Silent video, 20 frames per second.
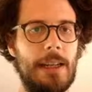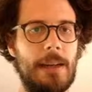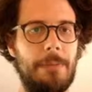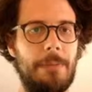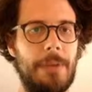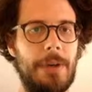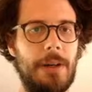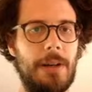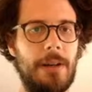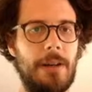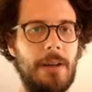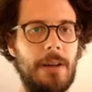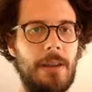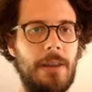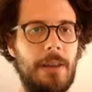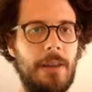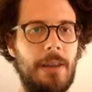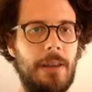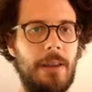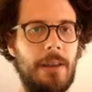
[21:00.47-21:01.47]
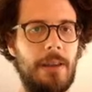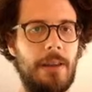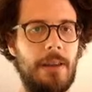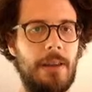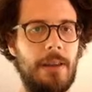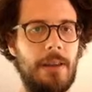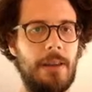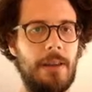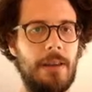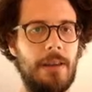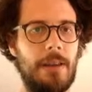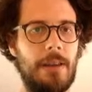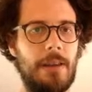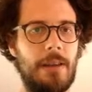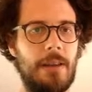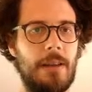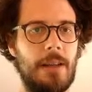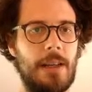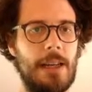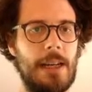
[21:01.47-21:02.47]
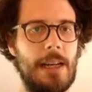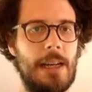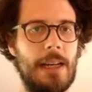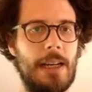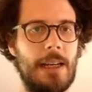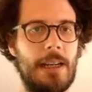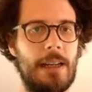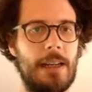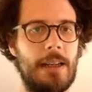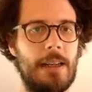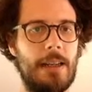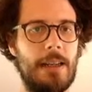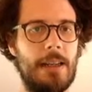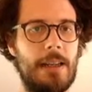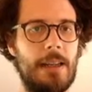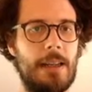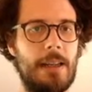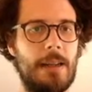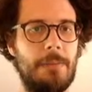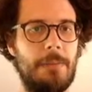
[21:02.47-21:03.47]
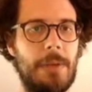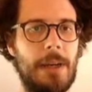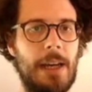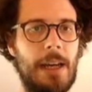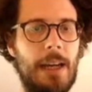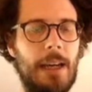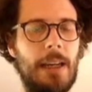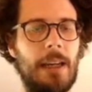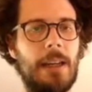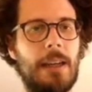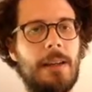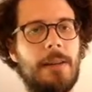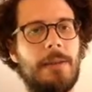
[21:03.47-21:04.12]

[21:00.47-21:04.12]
a path and the peg.